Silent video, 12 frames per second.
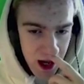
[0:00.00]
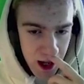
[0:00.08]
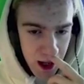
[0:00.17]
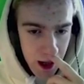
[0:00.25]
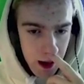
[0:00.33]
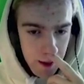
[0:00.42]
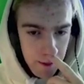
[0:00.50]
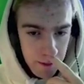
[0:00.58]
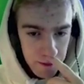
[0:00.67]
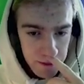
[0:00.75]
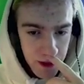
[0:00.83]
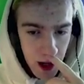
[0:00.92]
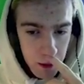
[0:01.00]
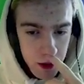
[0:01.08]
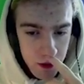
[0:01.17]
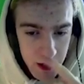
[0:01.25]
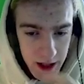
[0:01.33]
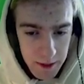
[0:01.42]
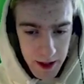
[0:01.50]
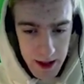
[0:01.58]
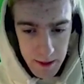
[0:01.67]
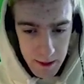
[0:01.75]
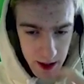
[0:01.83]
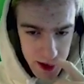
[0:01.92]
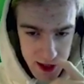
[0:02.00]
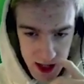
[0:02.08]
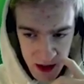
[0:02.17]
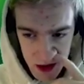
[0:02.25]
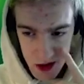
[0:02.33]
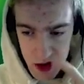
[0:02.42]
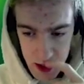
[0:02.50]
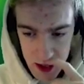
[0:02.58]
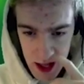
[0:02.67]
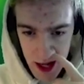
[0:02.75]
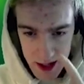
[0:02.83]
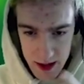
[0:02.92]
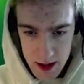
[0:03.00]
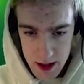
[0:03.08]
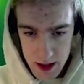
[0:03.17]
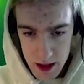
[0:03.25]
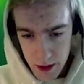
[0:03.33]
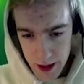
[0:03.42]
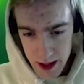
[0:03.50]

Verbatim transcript: Um, I wouldn't recommend it because I don't usually like doing